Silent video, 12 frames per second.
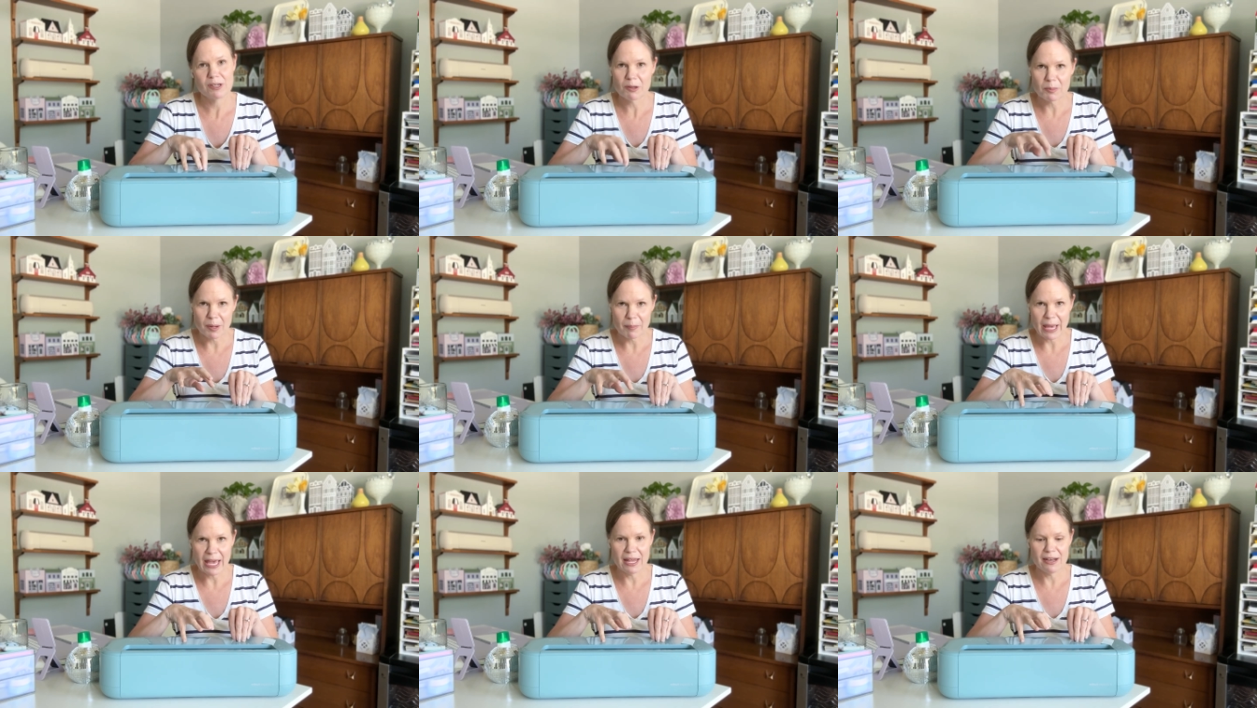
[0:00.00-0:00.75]
You could put a
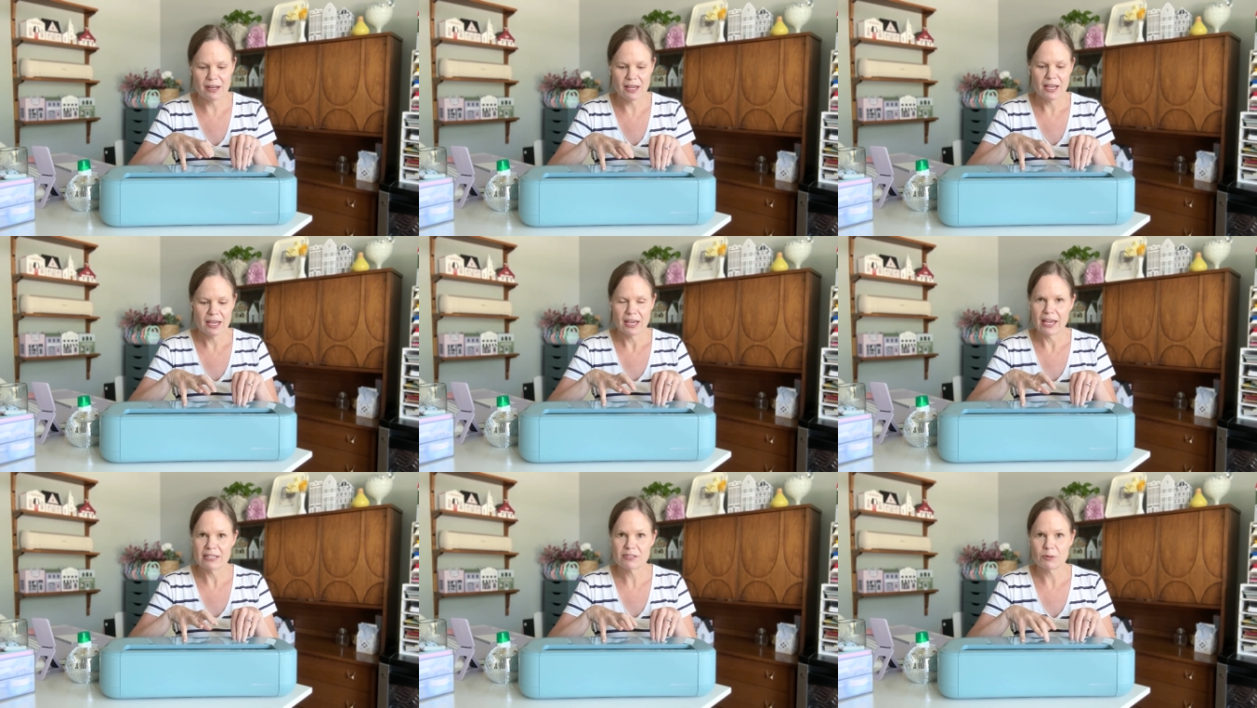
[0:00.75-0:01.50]
pen,
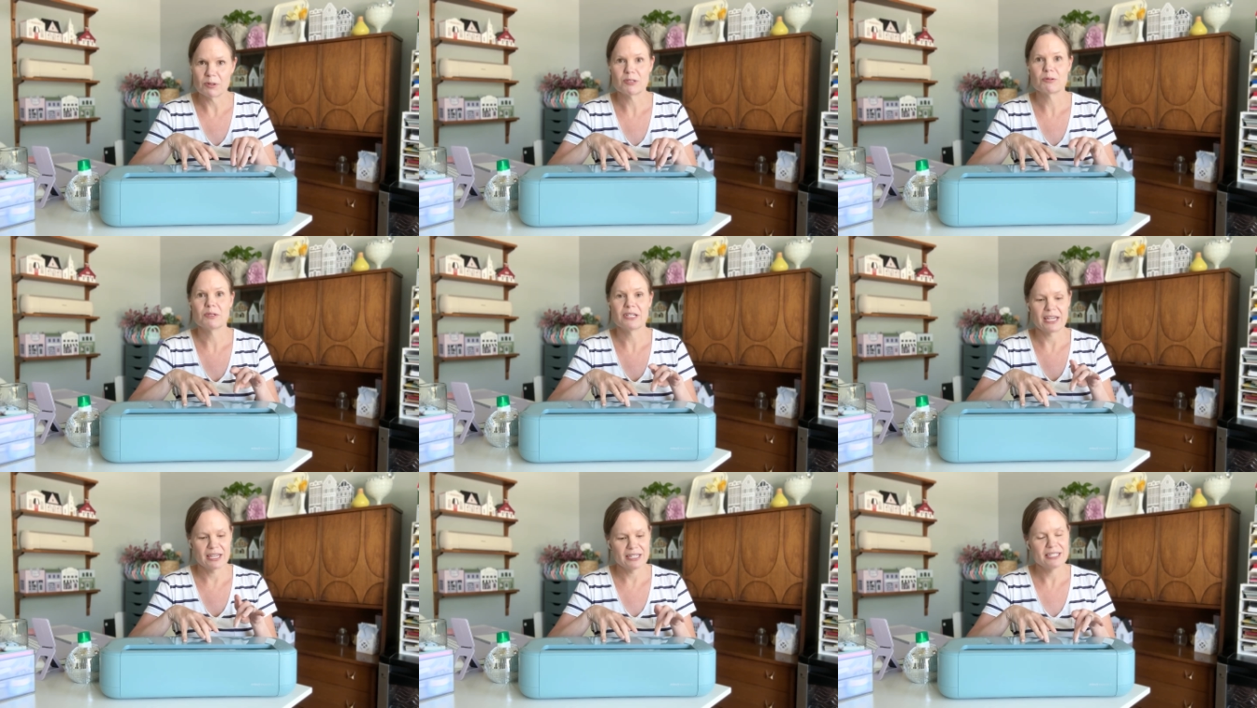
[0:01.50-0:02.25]
a score tool,
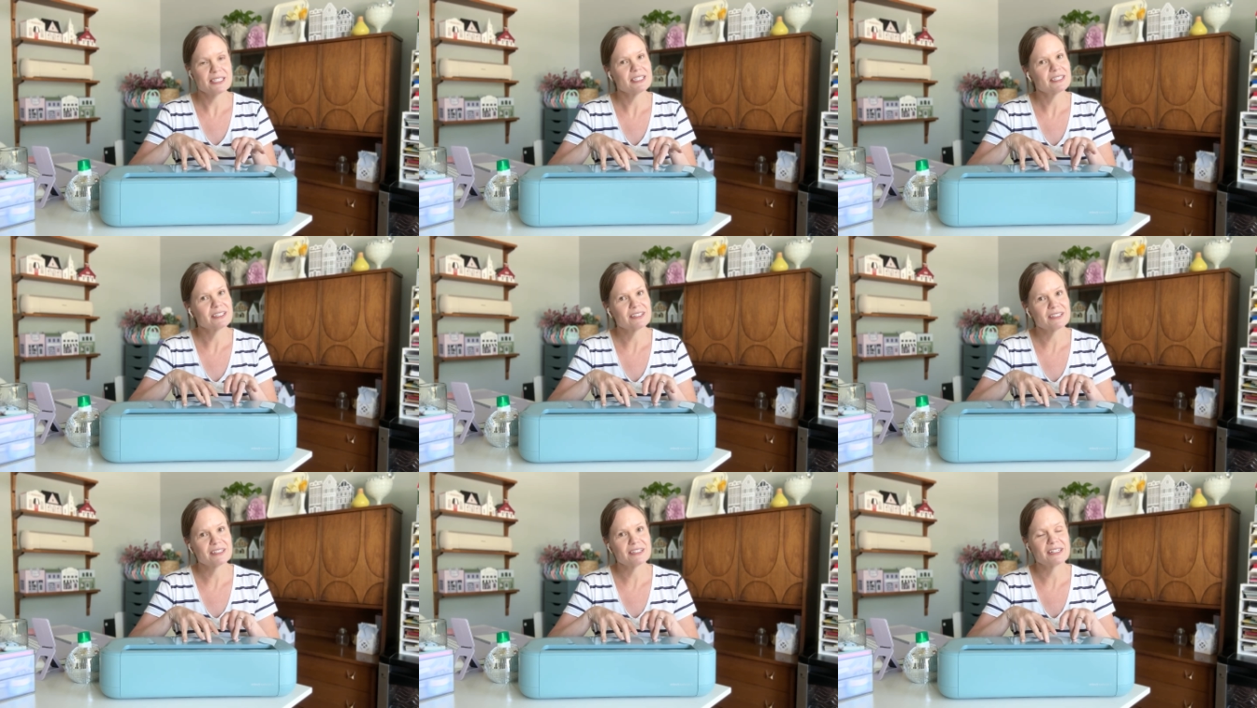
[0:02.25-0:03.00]
and
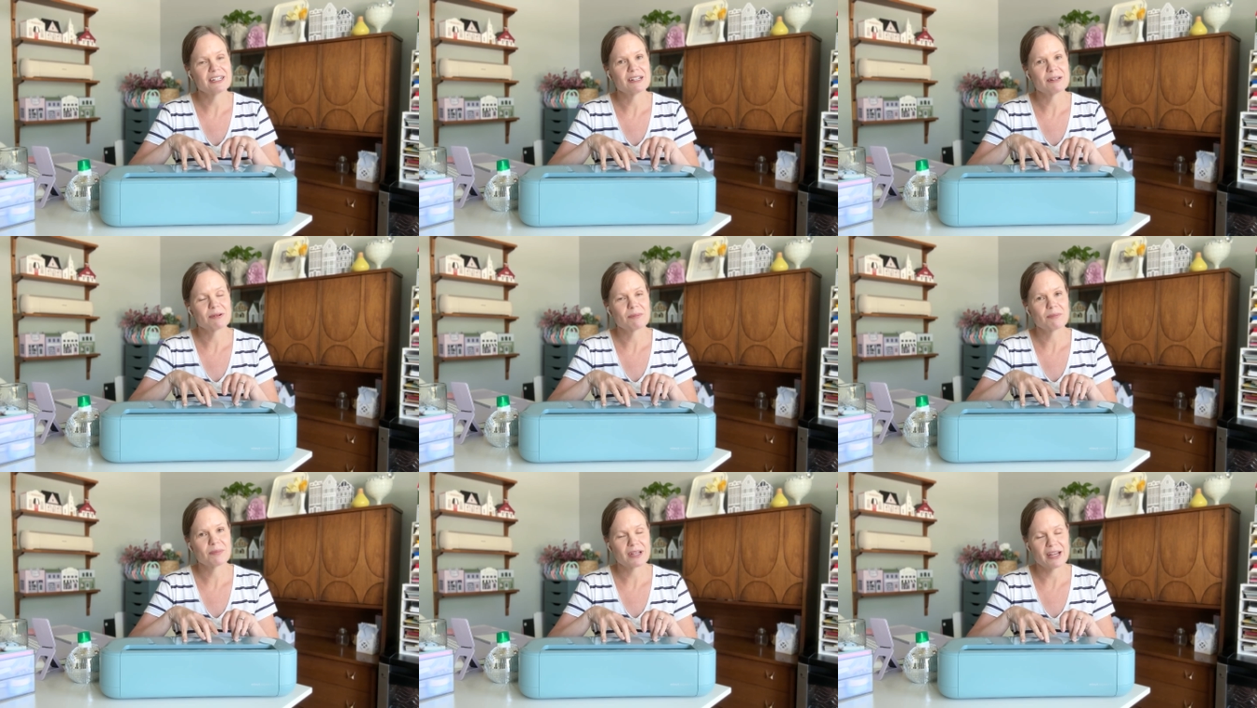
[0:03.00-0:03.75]
your
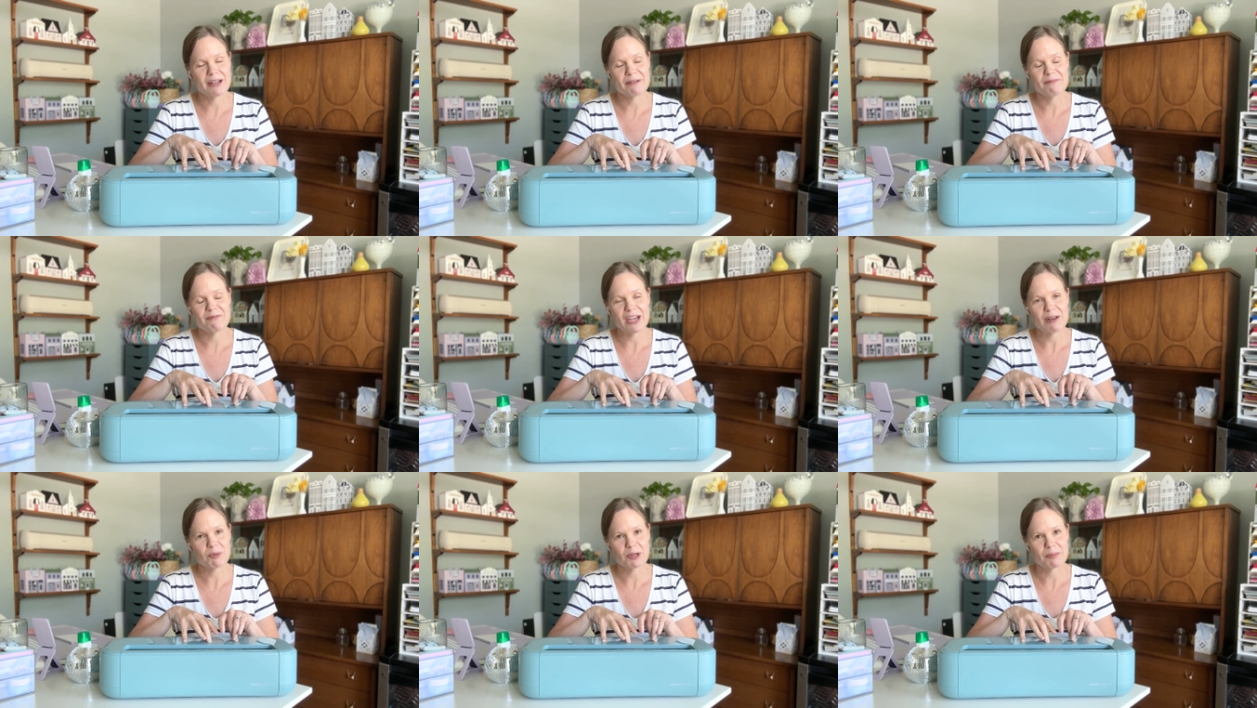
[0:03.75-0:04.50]

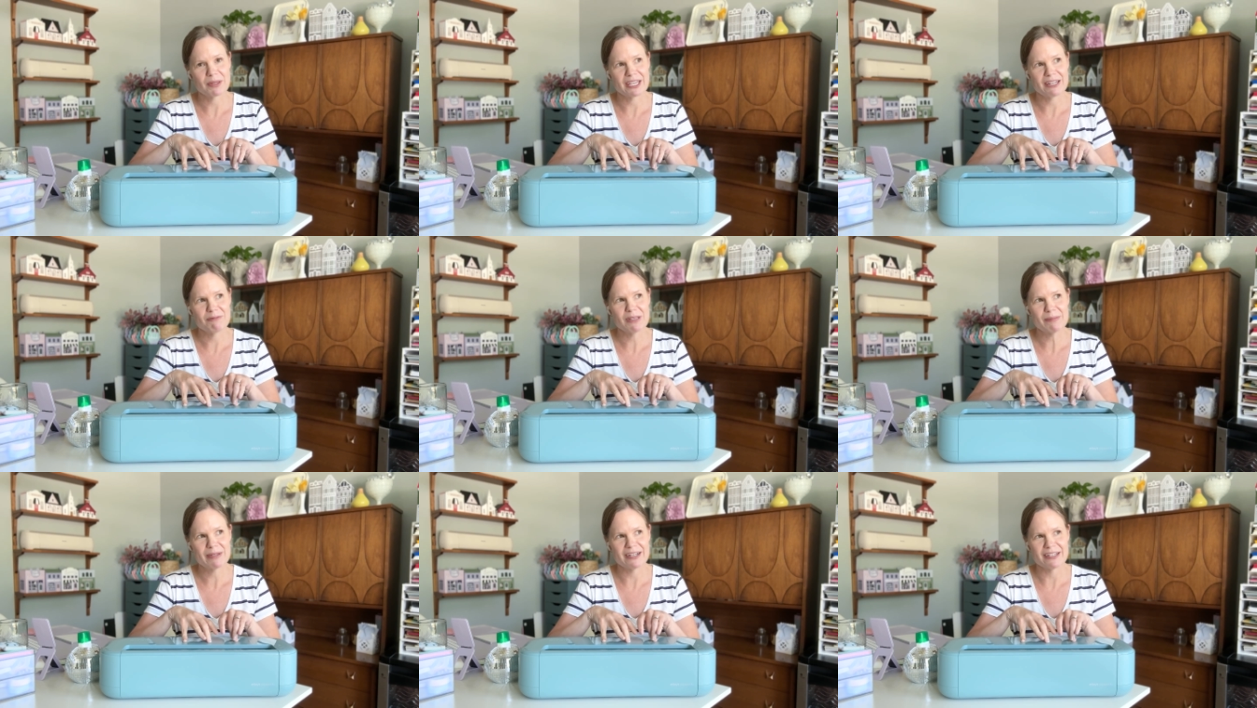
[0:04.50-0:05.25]
fine point blade. Wouldn't
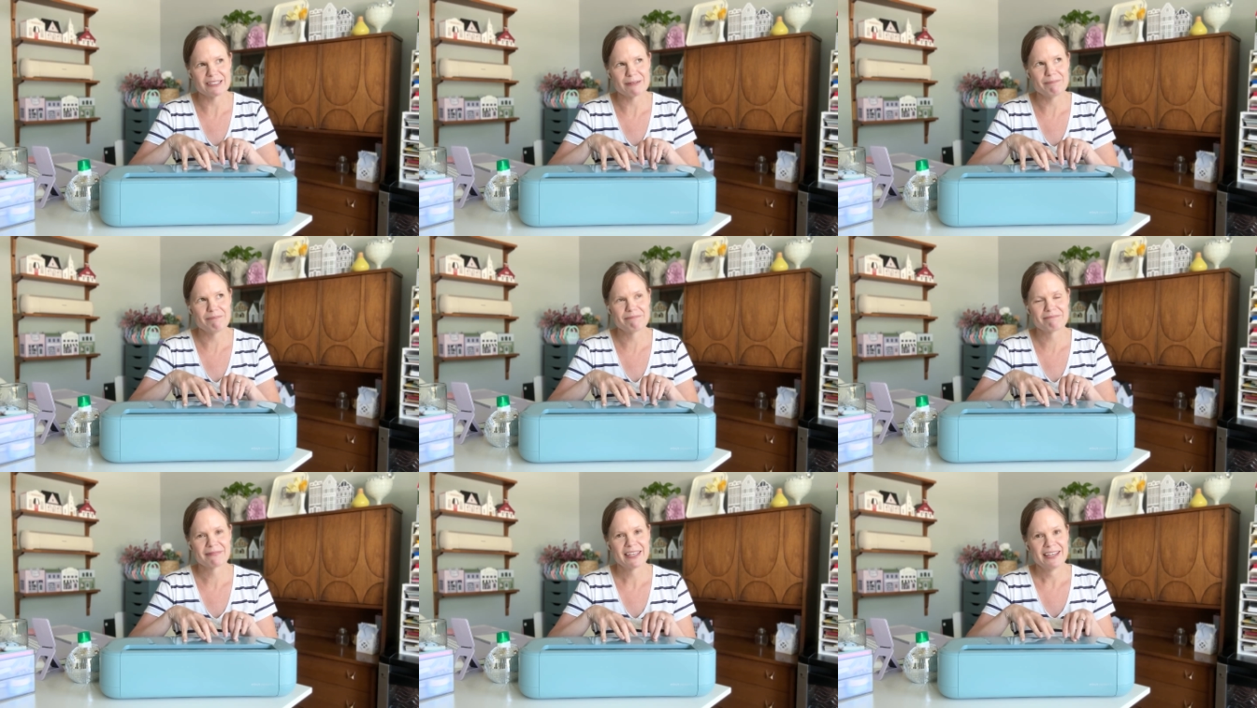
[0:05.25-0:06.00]
that be awesome?
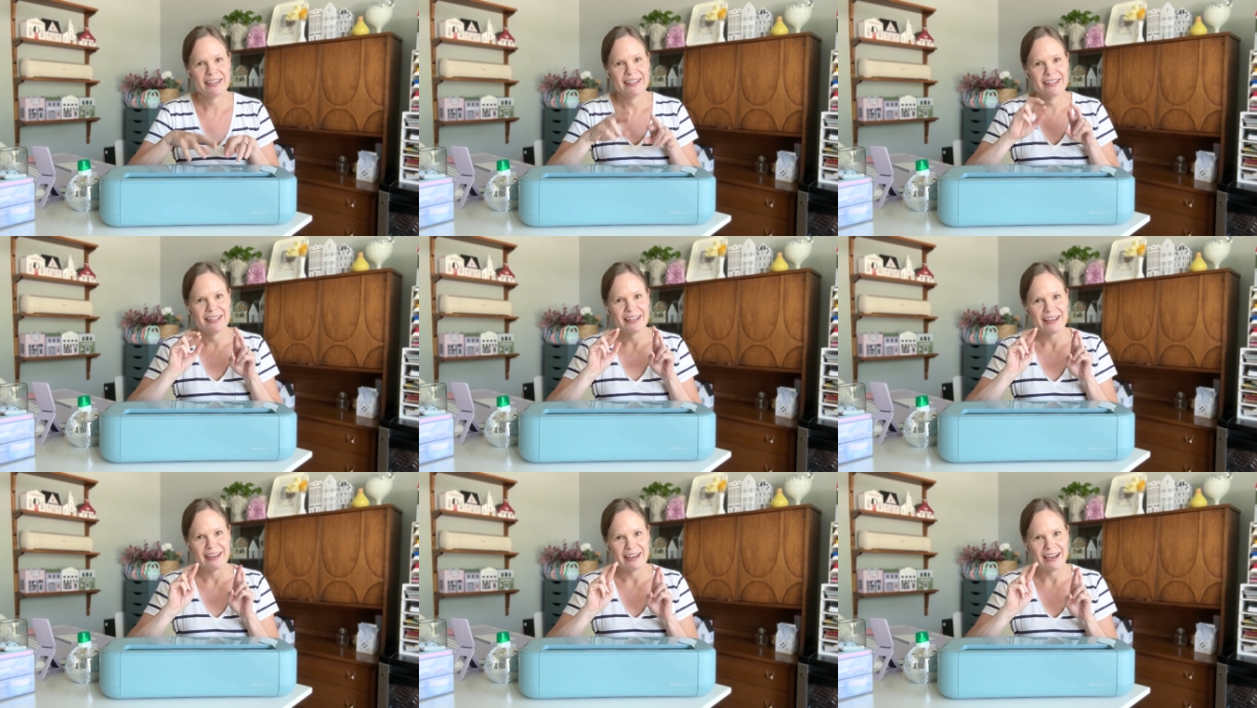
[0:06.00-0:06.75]

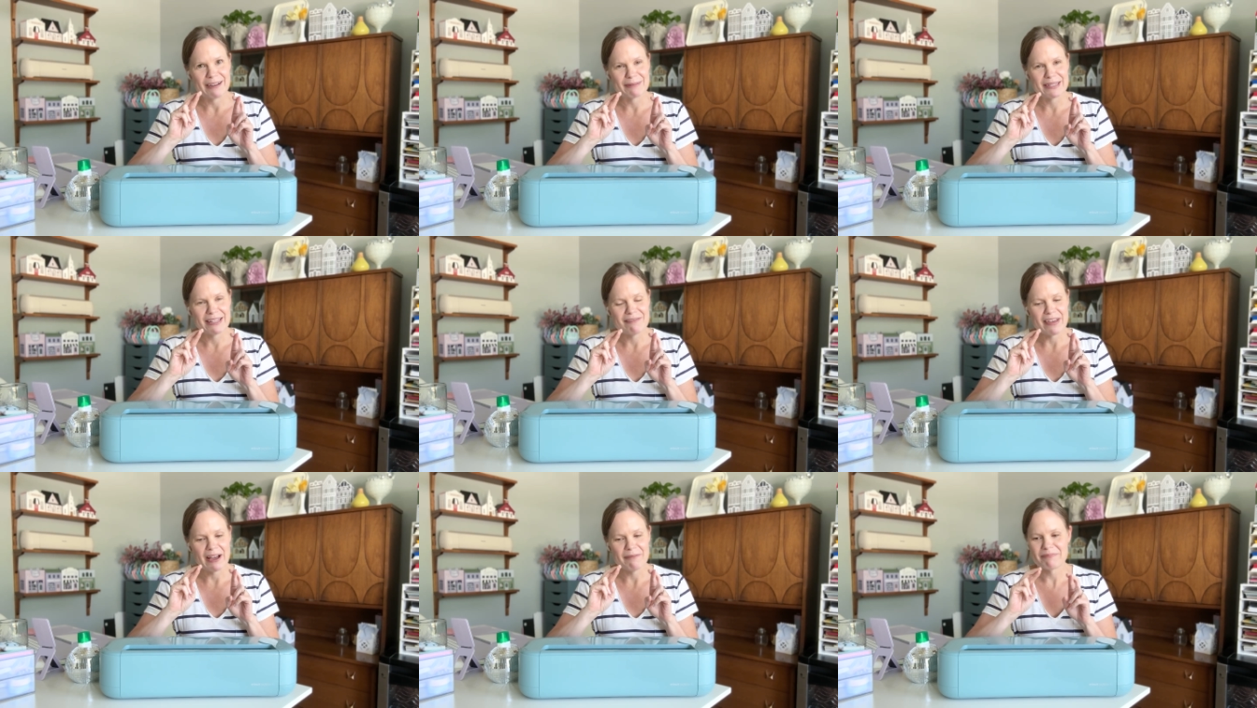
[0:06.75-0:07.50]
I would love
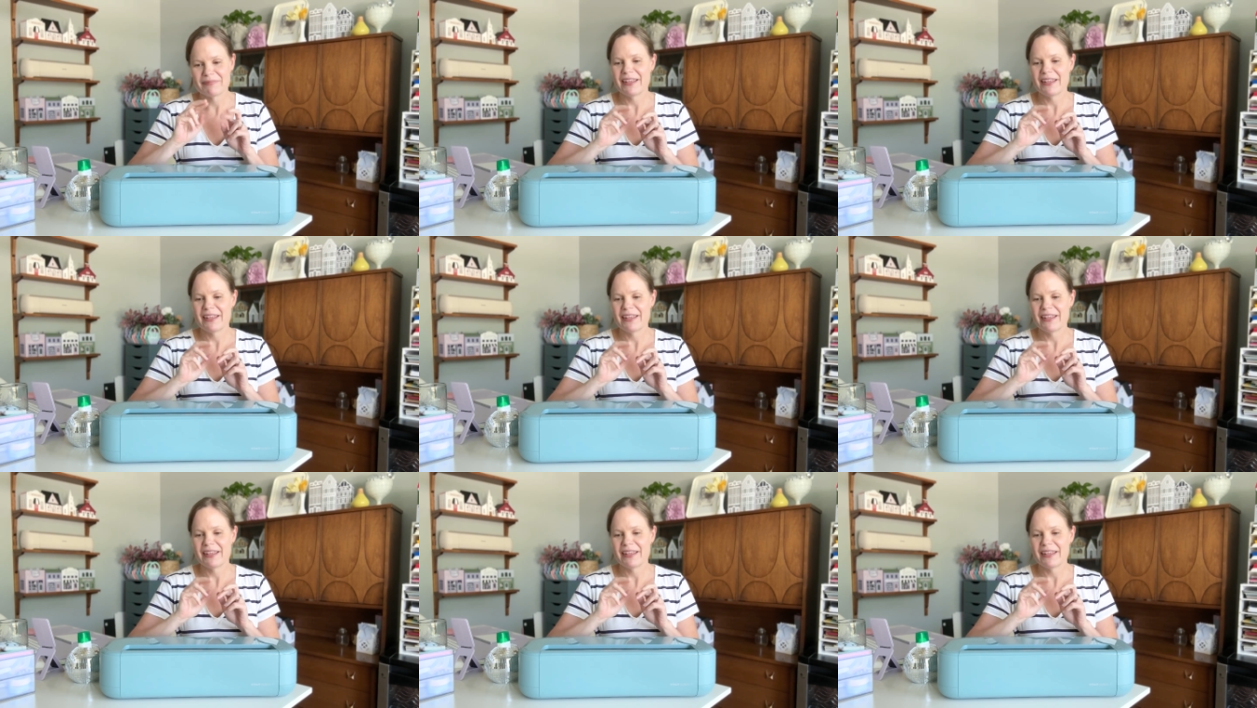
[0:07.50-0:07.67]
that.